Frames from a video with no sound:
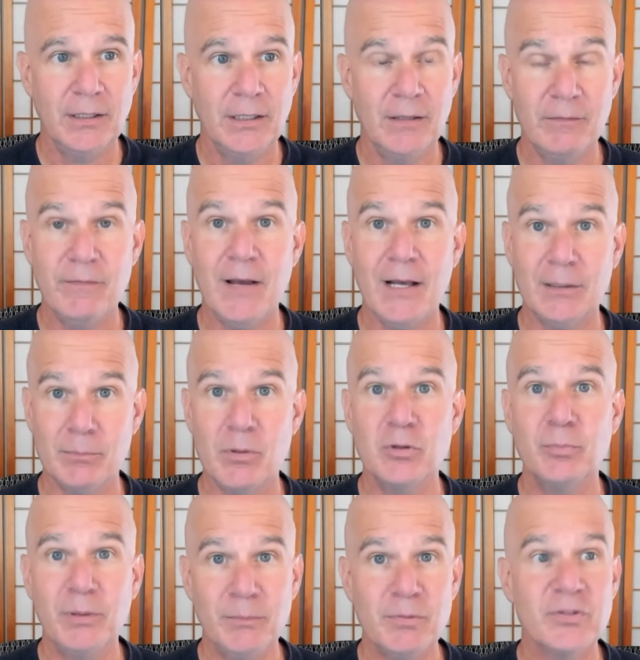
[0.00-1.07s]
In fact, most
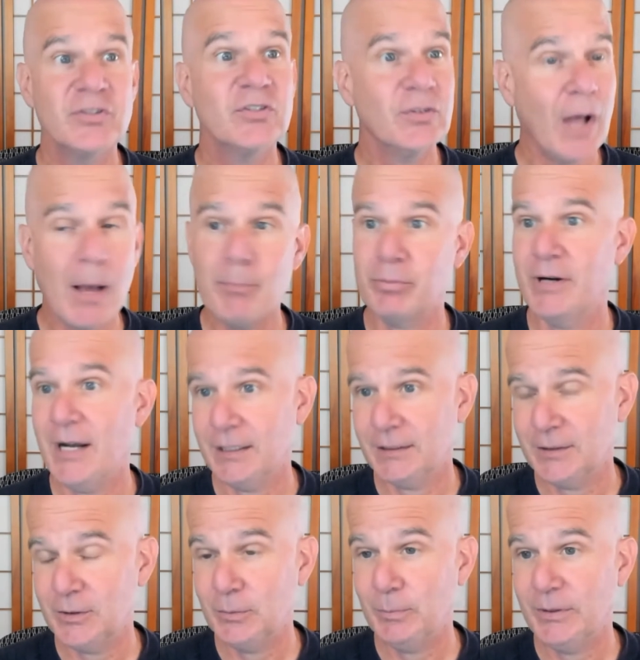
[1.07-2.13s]
people stop
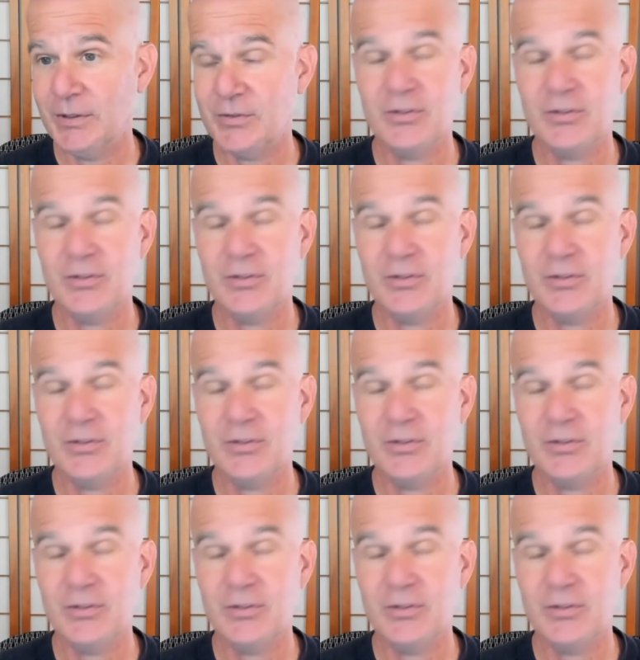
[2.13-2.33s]
practice because